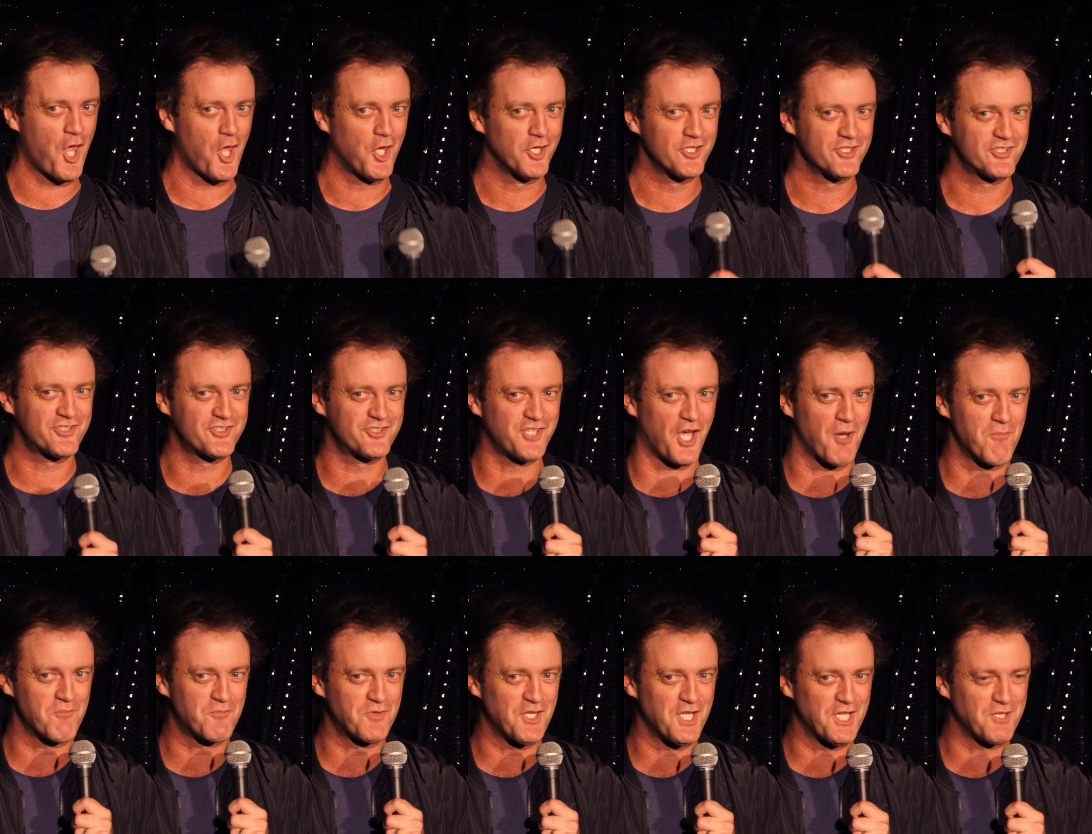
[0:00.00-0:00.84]

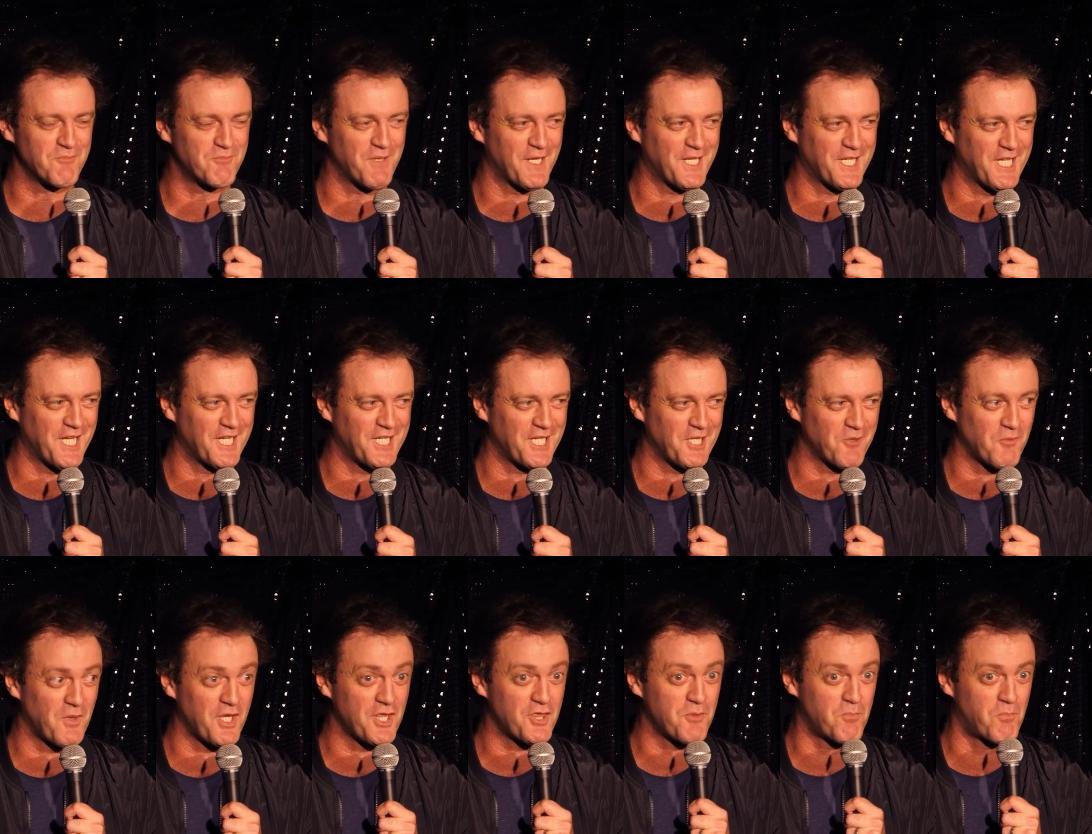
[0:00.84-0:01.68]
something beginning
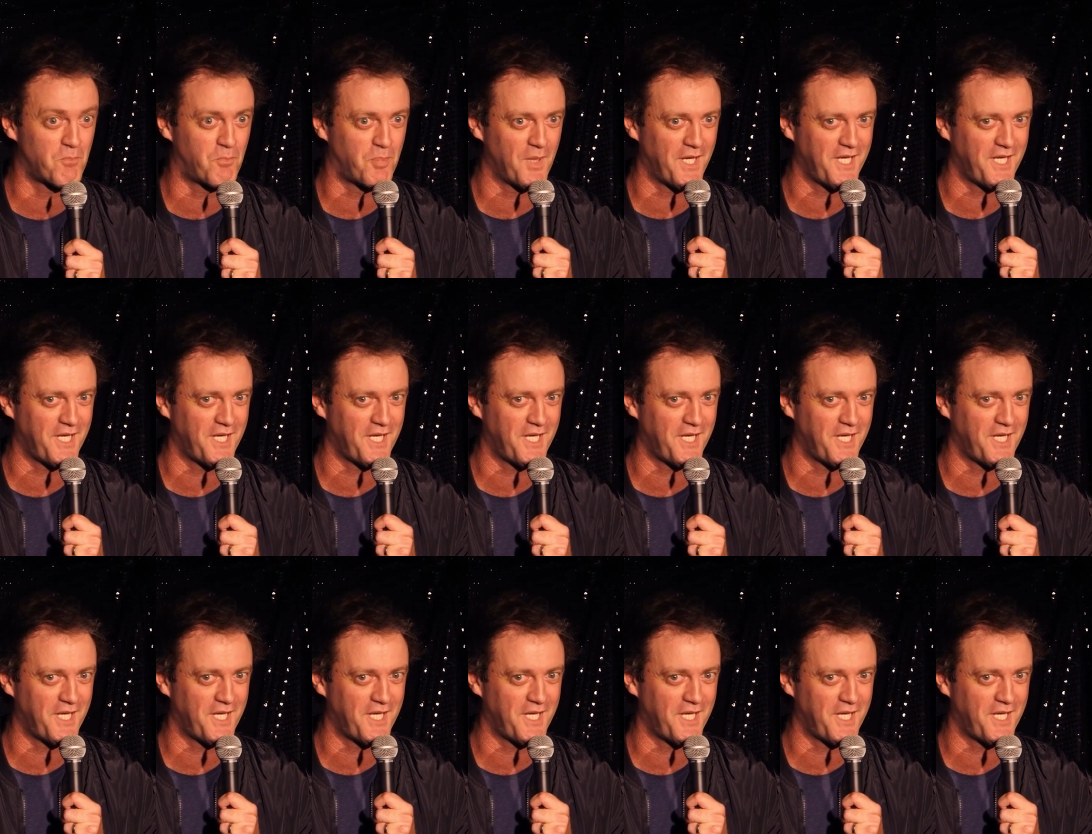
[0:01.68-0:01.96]
with